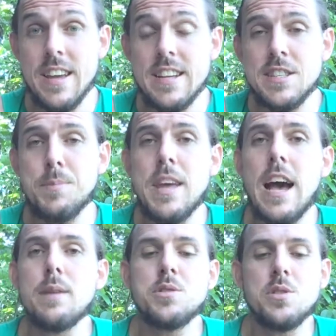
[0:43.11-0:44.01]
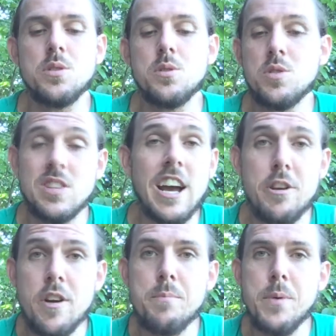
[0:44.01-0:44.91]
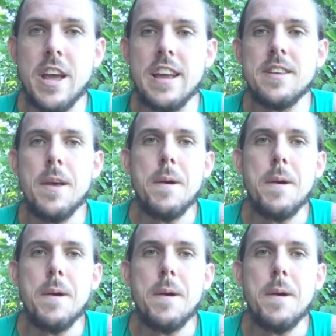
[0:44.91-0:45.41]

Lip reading: to be able to start your own brand